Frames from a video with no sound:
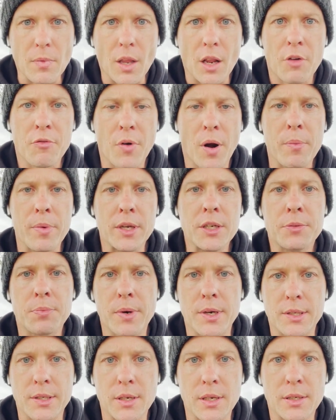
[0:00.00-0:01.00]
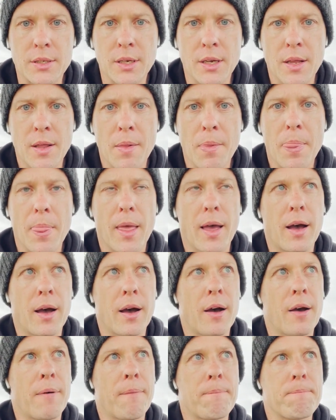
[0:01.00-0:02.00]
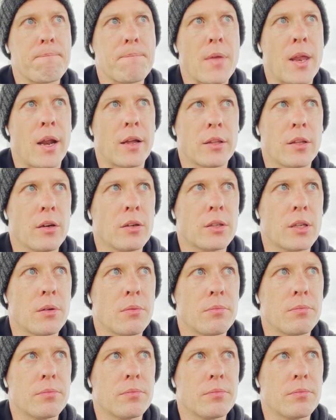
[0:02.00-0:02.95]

from his business, and I told him